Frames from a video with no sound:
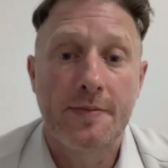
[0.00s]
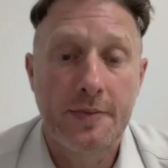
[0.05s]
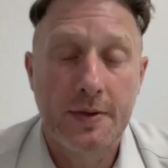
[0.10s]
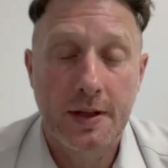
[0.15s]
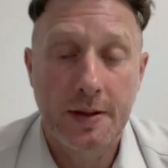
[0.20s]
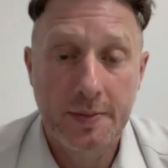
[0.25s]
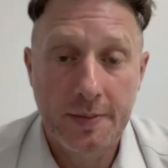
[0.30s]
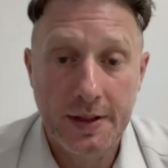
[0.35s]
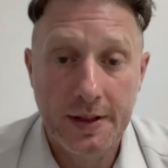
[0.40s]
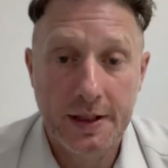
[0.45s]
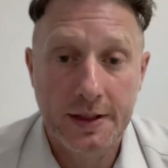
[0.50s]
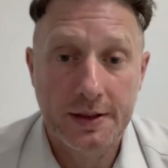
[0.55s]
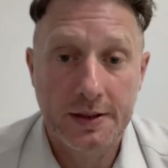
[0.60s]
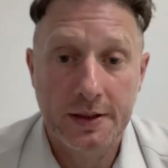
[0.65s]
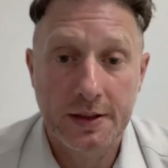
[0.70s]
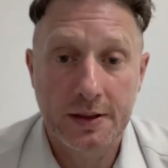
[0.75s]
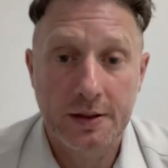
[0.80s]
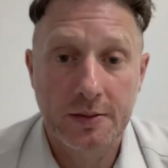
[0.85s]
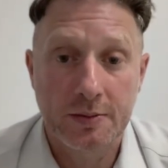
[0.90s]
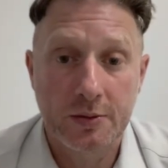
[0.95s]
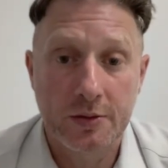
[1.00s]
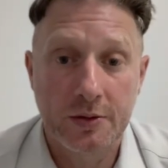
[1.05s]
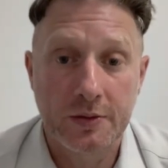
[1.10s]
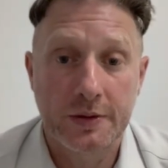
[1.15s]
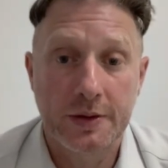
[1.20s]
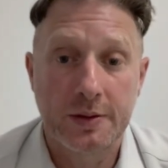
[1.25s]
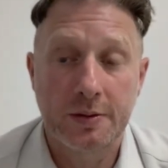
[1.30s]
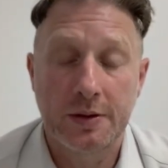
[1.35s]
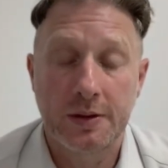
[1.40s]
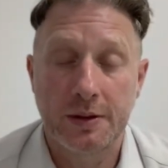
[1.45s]
a Mexican movie
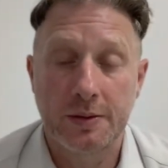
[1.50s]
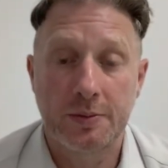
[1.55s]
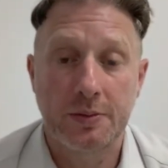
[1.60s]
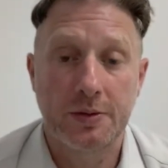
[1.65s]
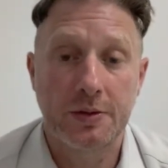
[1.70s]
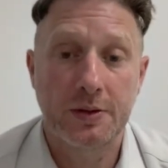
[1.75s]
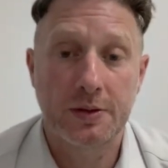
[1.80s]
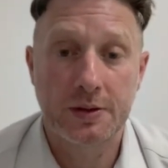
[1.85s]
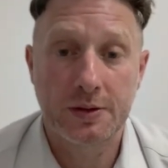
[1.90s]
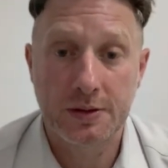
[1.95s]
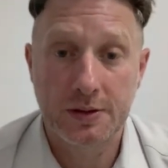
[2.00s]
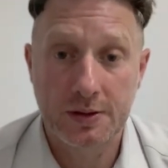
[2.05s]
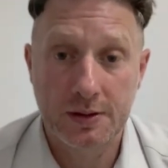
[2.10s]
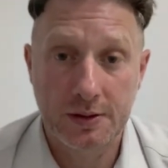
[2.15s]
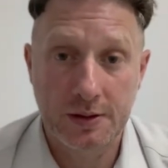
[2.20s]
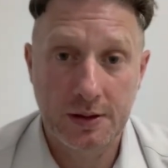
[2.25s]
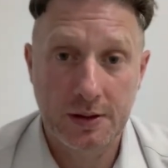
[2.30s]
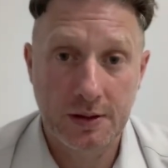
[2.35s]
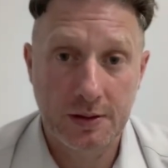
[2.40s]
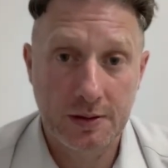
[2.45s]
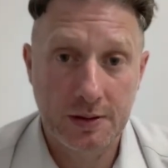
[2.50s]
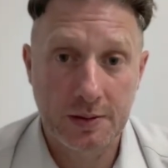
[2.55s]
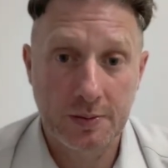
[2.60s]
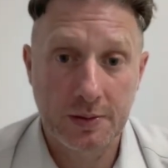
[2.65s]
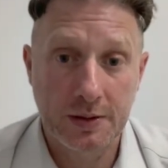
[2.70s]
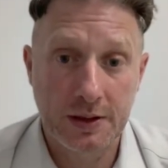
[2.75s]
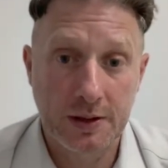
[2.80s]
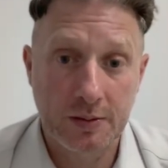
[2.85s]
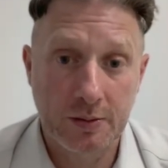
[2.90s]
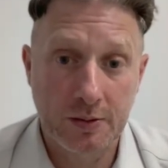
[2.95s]
where the person is at a
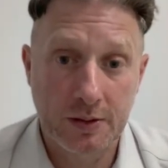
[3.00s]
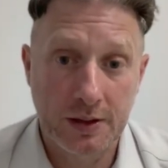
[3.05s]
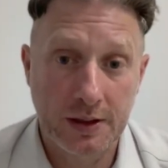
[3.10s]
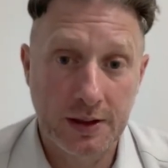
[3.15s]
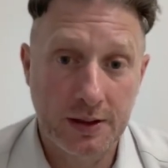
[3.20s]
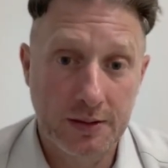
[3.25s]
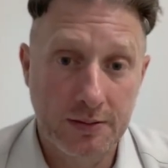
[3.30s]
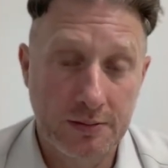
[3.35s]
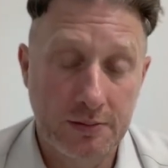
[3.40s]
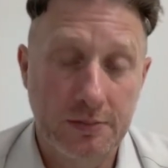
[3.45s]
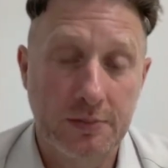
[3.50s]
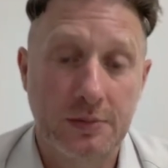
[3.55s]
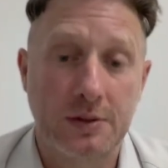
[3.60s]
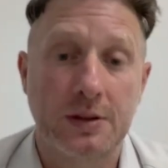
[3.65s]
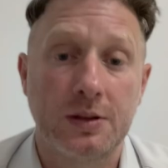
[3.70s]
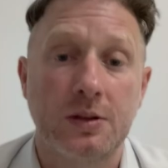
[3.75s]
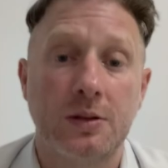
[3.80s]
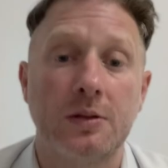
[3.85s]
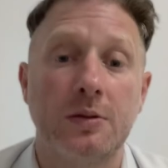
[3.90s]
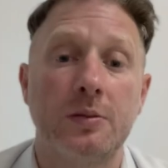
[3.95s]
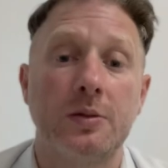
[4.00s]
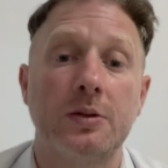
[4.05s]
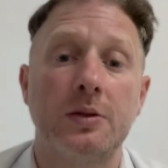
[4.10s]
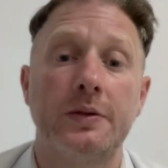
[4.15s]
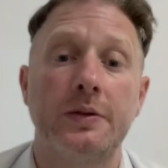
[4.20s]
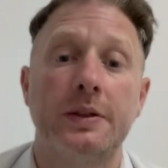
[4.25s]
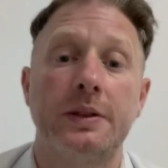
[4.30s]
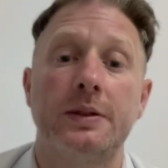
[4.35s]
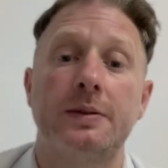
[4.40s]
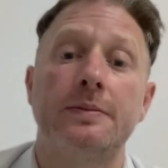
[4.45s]
speedway. It's an old
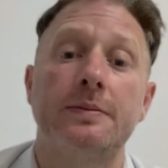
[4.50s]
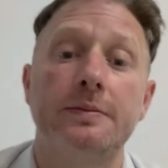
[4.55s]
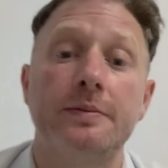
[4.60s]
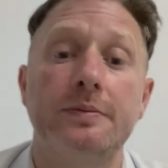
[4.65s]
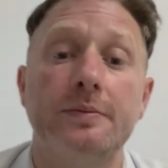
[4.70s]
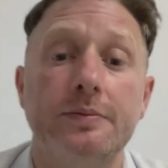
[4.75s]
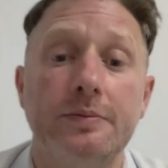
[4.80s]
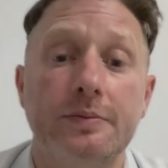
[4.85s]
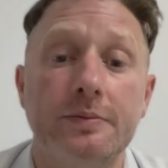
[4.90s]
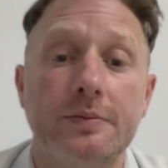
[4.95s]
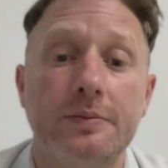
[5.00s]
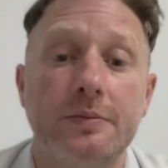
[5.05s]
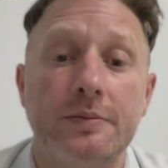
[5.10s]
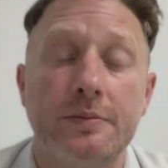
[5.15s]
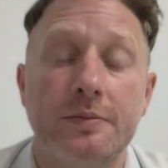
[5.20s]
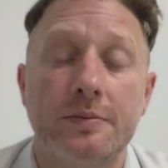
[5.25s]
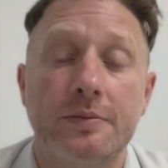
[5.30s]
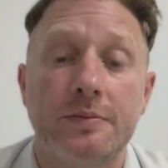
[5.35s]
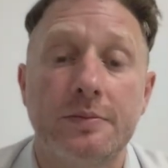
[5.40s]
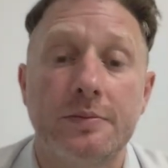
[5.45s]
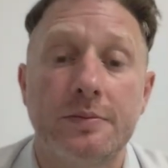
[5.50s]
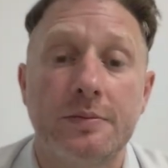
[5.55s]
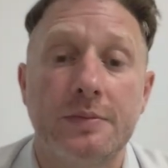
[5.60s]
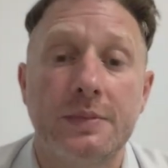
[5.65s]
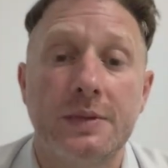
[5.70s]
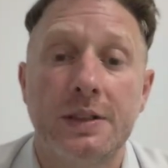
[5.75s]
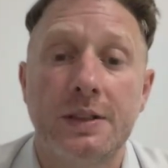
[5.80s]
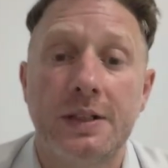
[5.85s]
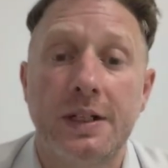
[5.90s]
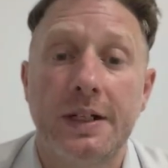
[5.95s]
movie
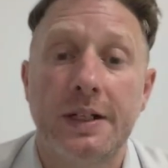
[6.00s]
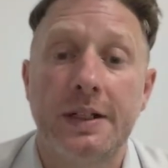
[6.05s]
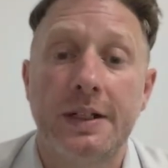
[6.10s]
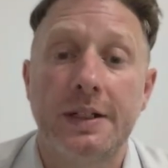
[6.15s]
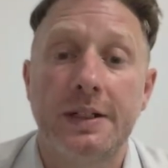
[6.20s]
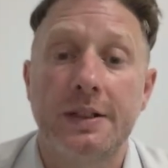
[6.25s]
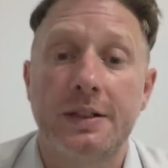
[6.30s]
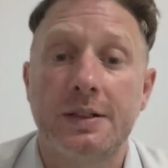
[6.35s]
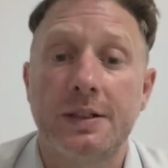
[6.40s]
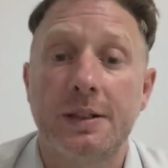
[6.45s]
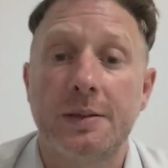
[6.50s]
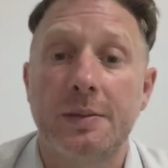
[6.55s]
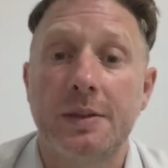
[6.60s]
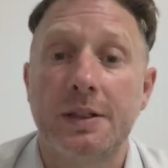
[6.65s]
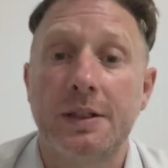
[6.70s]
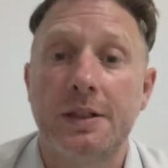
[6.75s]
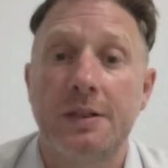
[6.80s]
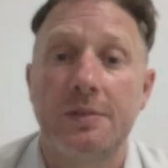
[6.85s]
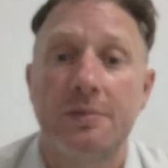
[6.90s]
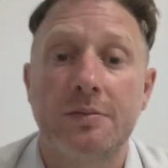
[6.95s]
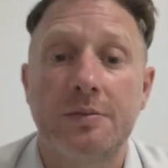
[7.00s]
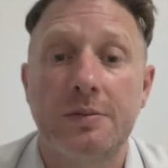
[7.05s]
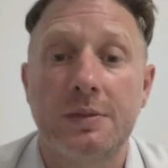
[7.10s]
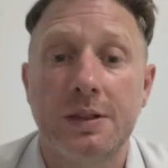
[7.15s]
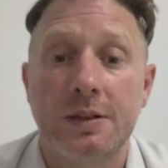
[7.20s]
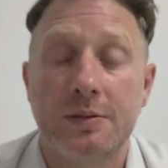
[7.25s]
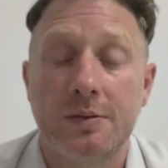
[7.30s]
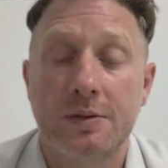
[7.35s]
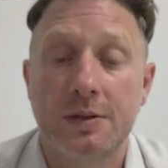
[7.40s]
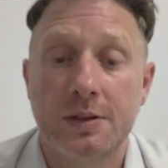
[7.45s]
in the 80s they made.
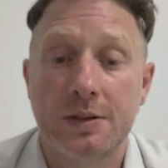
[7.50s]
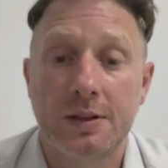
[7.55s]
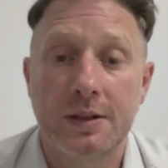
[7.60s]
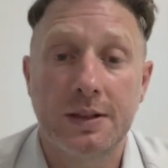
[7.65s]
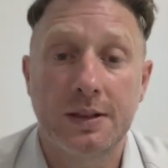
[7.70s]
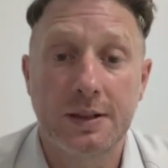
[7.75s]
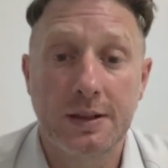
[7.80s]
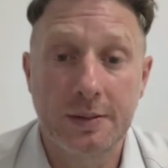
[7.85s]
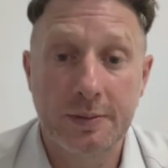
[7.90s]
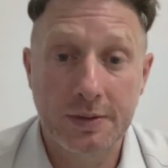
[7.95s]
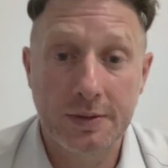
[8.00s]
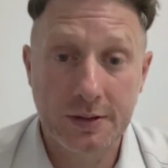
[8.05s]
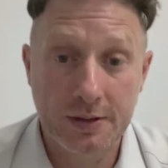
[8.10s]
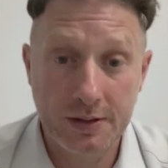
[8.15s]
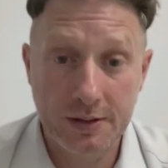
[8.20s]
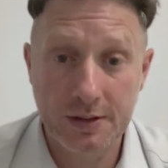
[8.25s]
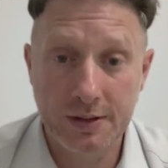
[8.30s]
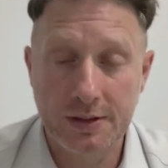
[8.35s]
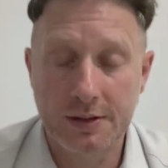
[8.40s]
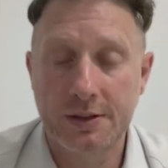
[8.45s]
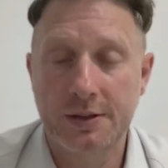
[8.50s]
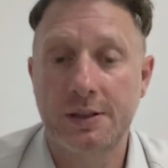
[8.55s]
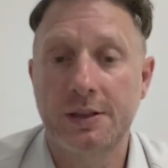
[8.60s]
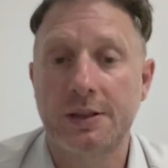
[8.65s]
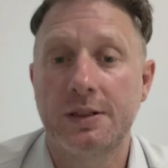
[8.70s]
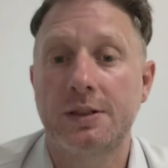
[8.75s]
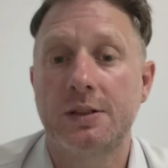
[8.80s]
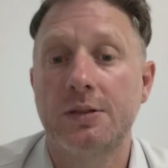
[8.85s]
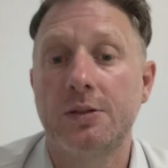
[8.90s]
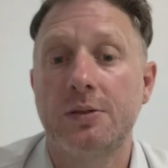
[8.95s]
That was like a limited
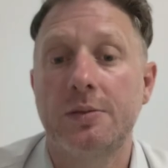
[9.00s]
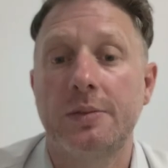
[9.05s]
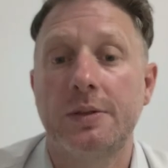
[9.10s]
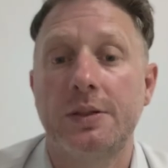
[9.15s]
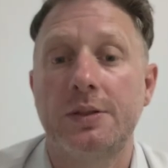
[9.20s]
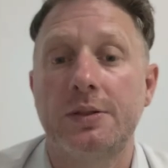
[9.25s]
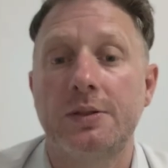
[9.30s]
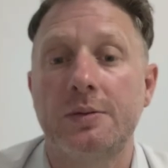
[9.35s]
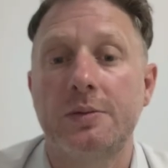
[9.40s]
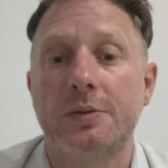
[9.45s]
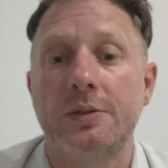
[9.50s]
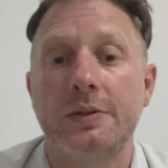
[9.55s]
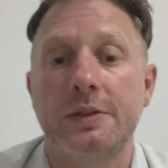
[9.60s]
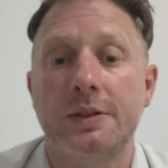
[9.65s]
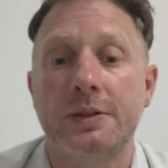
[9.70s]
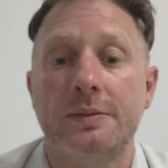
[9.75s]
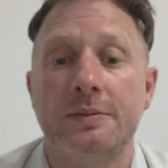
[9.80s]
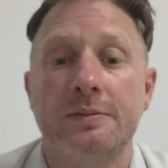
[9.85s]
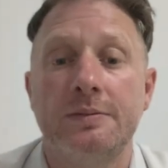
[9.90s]
success, low budget movie.